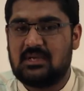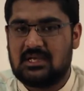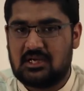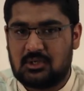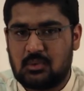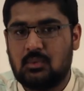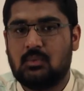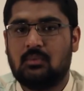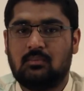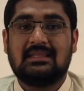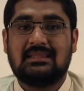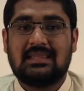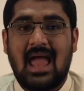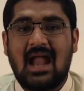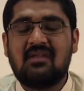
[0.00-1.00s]
beta 2.
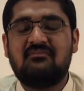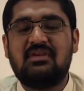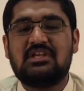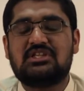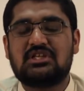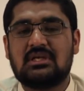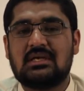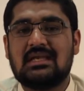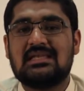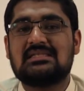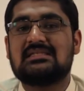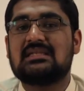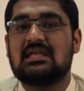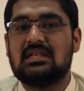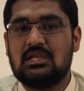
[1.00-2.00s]
That feature
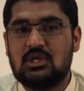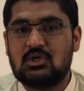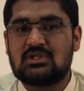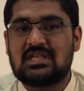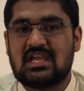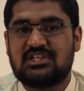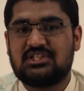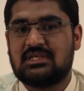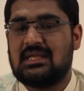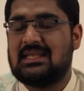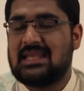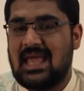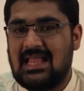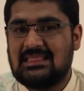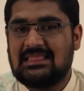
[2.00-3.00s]
is a new section
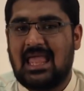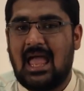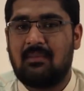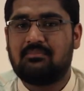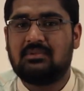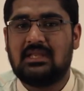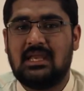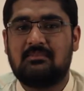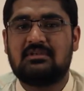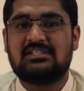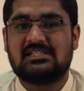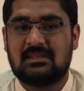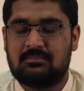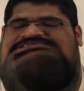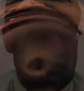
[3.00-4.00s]
in Health app named
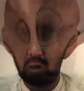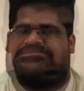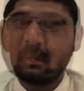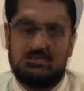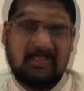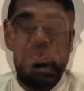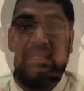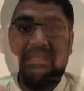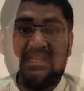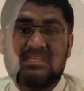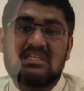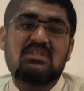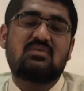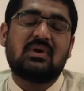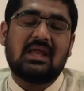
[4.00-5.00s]
Symptoms. This
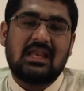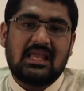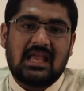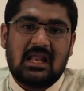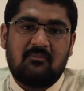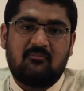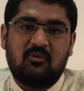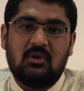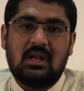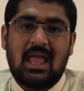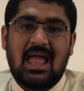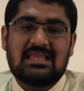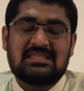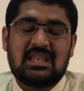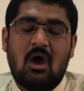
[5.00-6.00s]
is really helpful
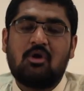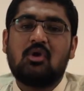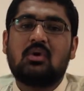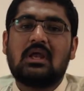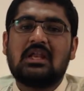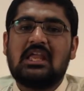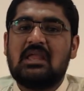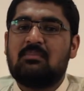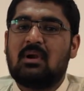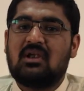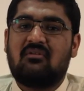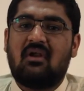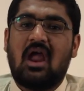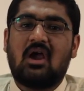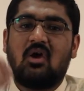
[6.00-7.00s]
as now you can keep a
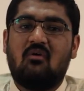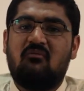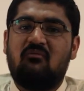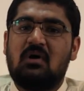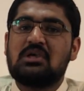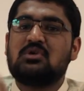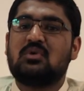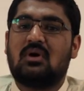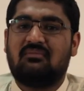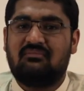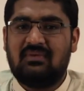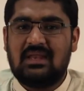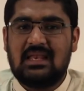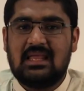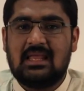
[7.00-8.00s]
track of what you are
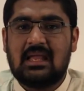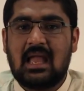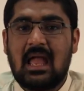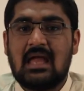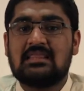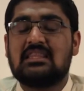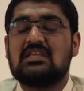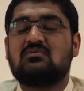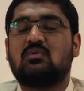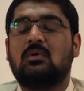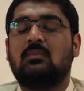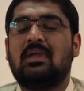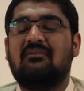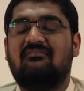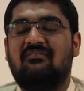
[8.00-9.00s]
feeling and this will
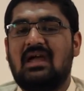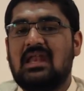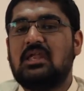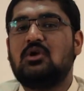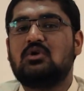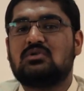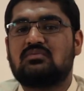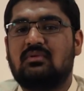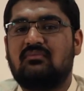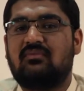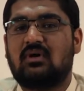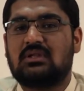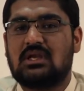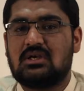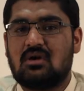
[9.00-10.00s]
be very useful
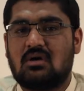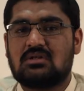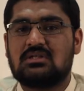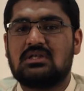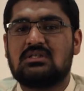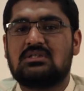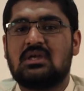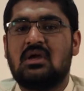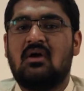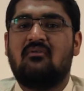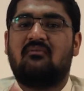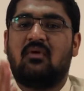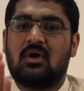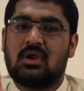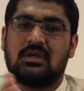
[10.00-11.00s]
for the doctors
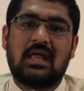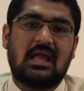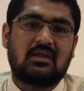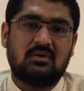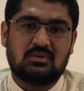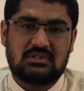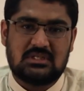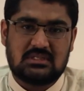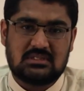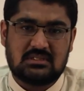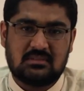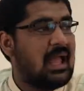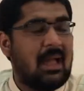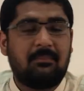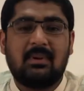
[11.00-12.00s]
for your diagnosis.
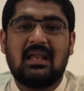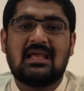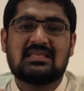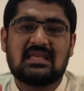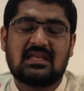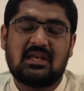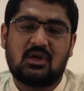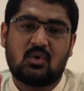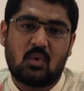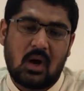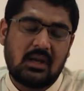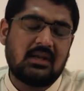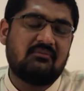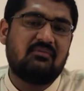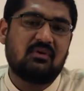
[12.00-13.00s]
Apple has added
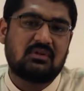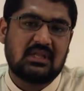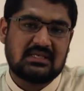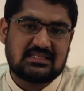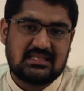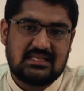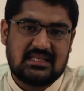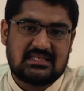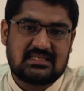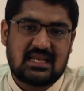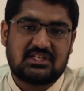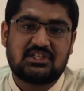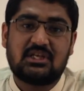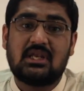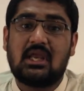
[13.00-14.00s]
quite a few things in this
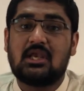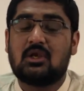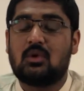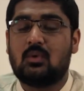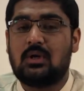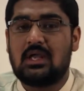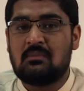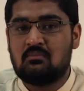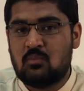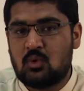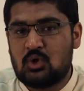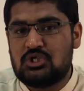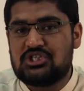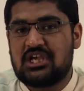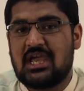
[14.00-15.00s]
section, including
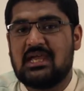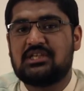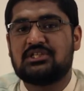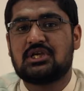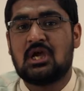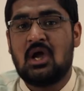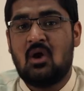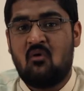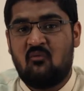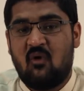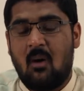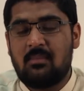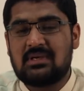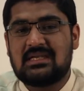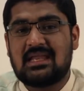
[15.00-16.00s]
mood change,
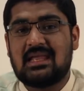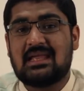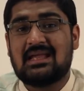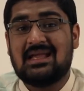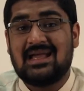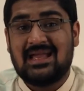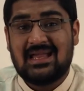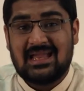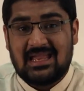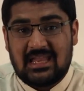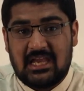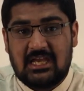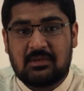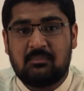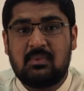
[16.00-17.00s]
vomiting,
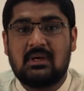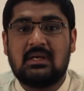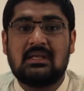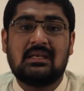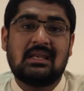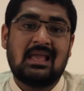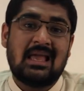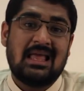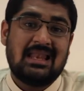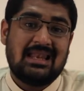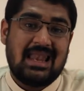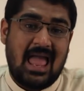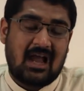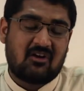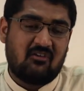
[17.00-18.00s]
heartburn,
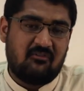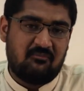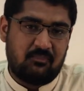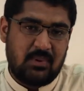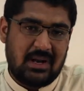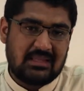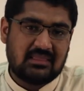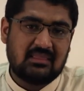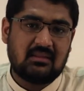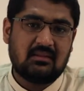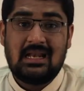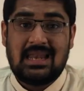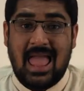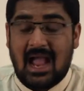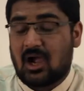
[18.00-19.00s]
lack of breath,
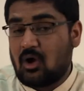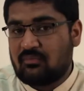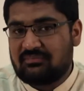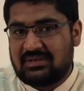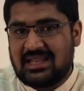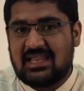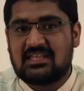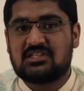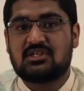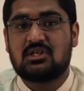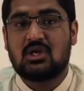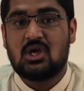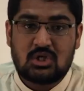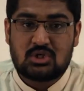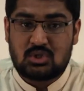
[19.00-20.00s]
lack of taste,
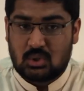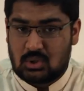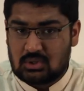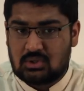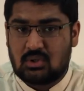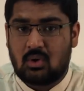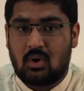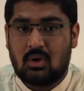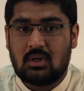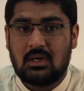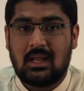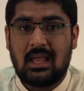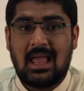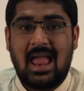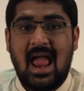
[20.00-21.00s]
sore throat,
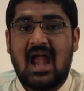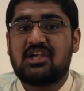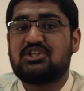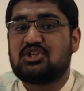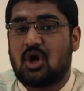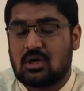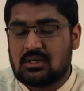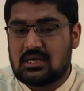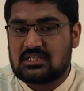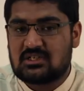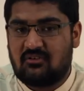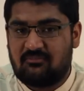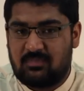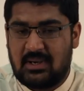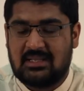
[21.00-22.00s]
and shortness
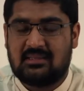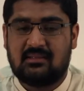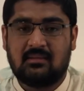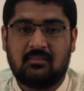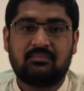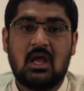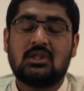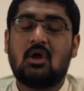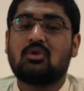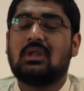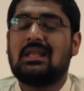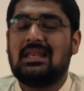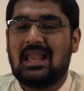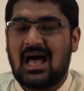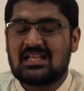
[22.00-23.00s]
of breath. Now the
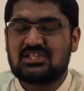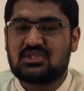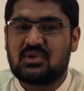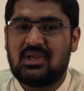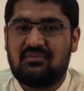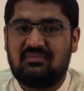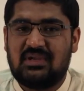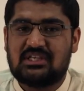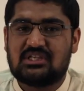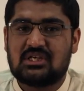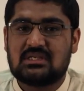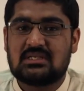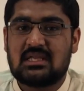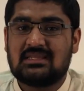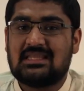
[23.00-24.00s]
last three
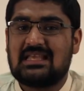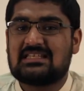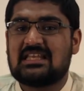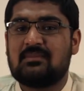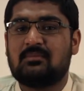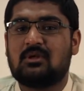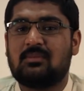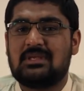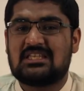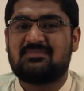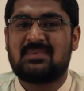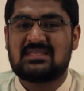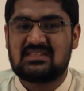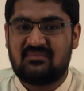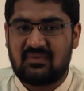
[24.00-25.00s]
features, they seem to be
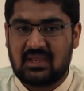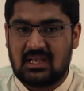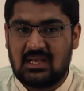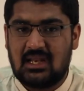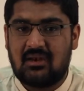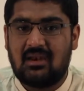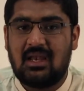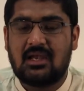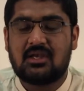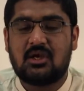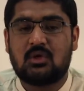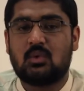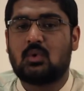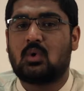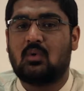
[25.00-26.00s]
specifically
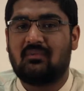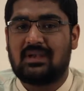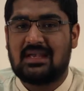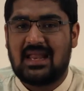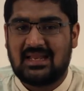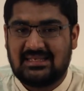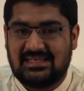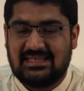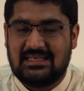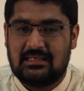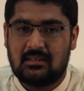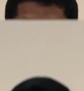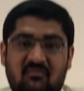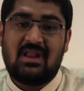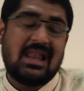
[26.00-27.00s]
related to COVID-19.
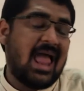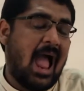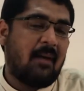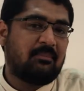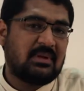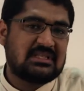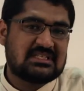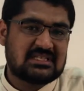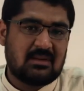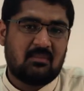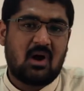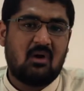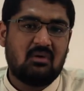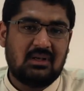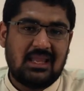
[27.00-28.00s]
Will Apple
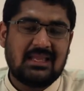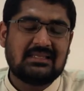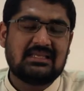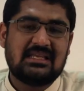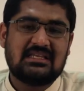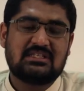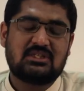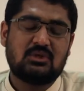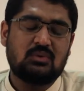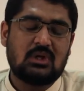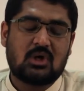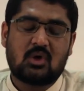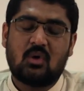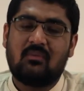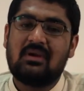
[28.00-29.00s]
somehow link these to
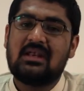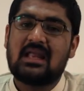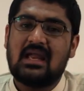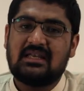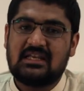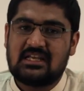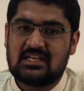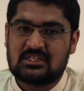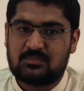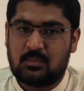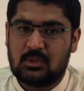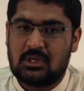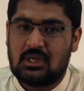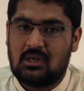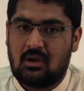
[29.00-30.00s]
the COVID-19
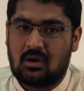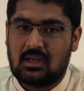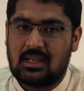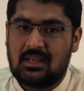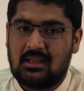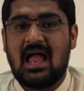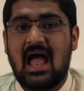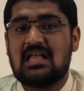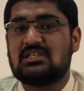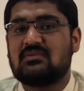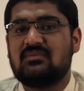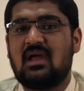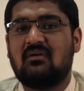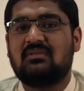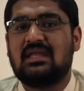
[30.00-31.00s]
exposure logging? As of
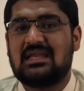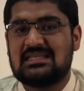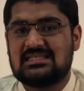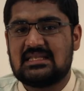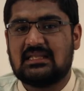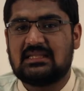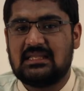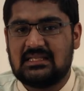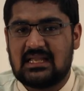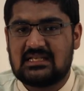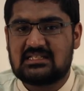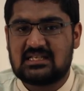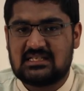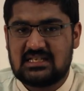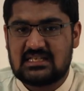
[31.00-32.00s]
now, there is nothing that
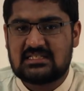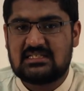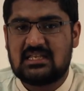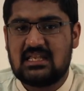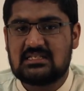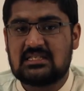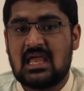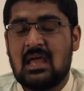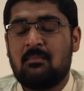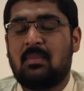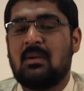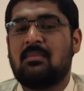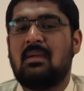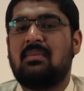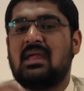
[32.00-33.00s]
suggests this,
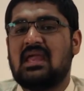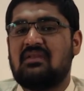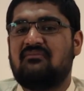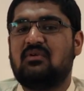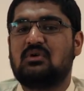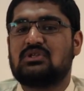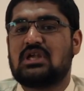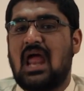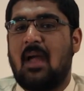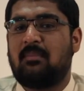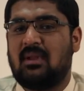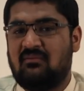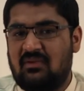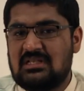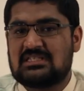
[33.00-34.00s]
but maybe in future
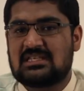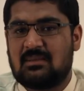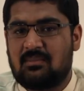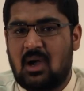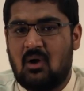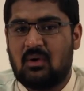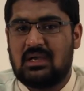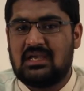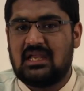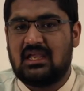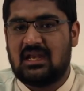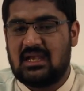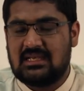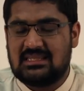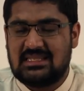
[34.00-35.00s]
Apple will somehow
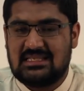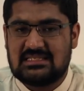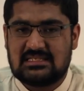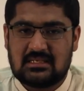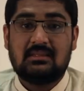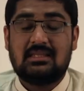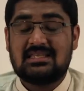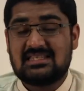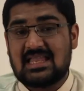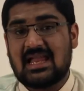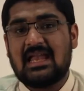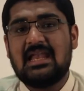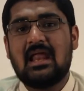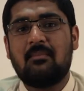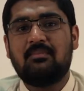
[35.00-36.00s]
integrate these. The
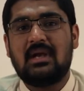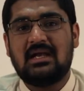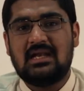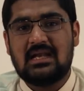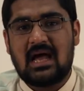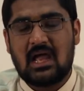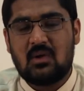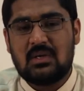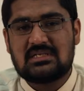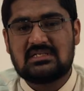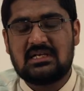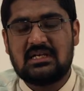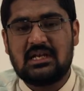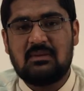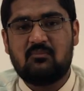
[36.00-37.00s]
second update in iOS
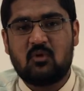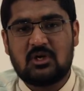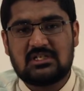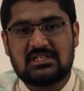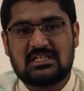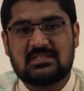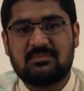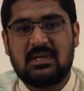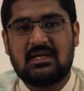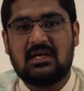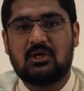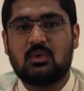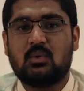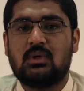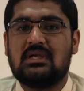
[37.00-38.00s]
13.6
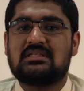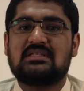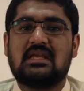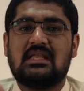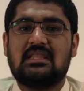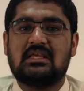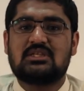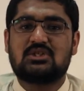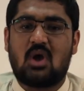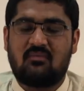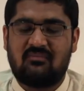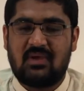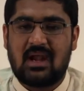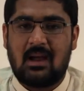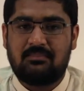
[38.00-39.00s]
beta 2 is in the
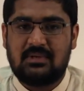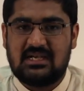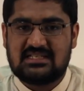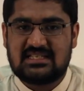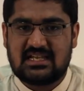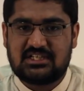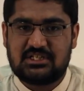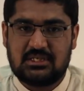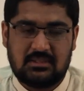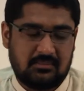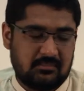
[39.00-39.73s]
software update section.